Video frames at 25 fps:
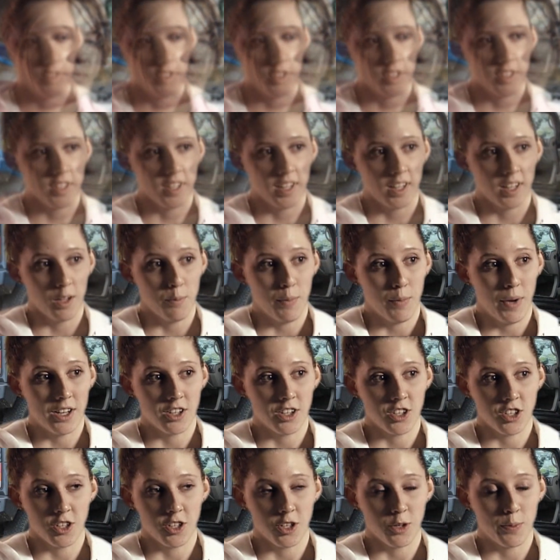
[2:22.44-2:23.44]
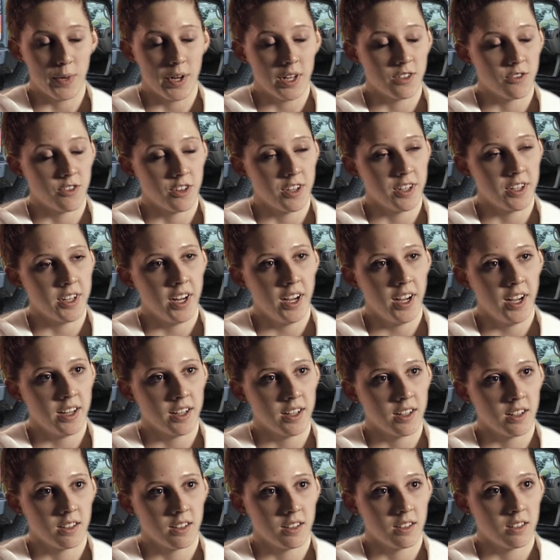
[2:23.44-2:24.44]
Just like imagine your best friend
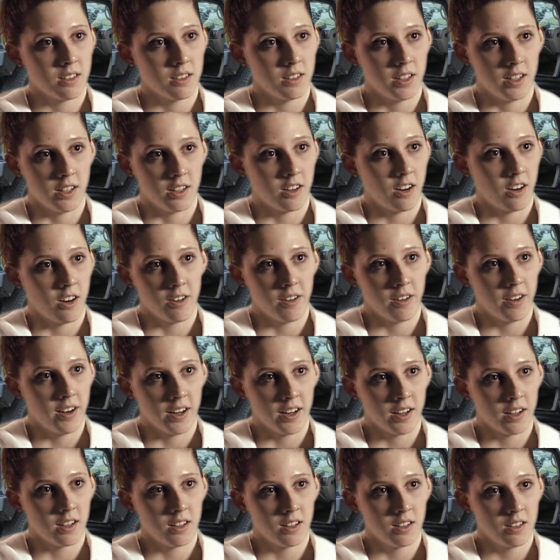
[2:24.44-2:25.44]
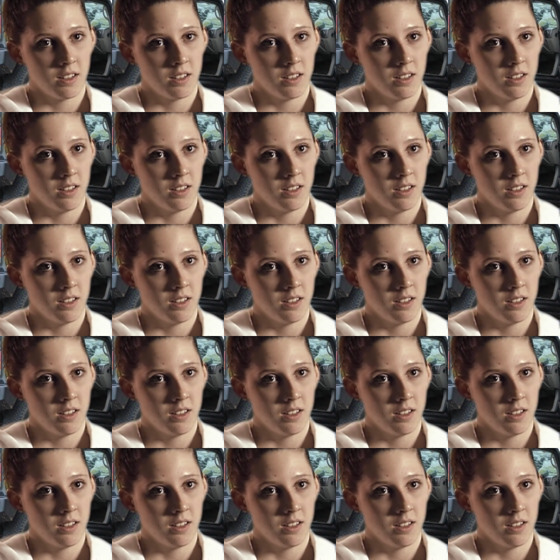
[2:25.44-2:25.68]
dying in a car wreck.